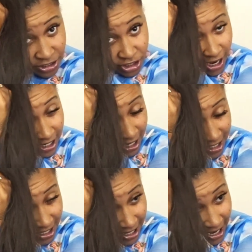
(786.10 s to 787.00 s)
trying not
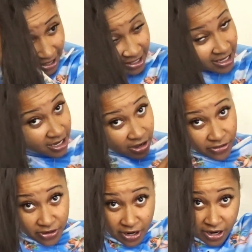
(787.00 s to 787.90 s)
to let the
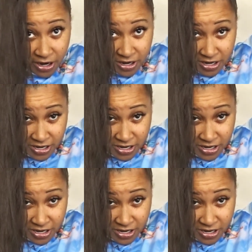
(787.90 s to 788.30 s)
other